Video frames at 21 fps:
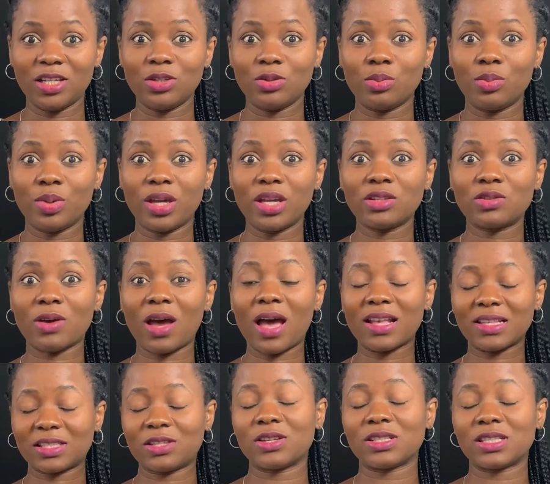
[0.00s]
you begin to
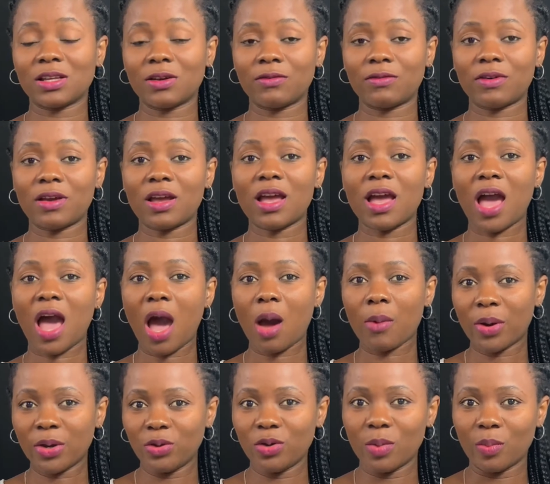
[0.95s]
ask yourself, how
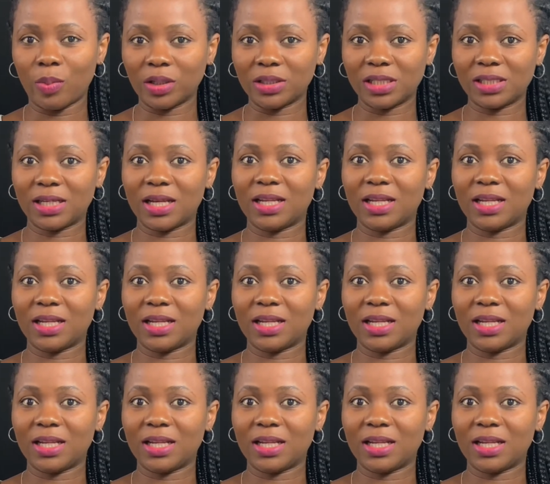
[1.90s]
are you a budgeter?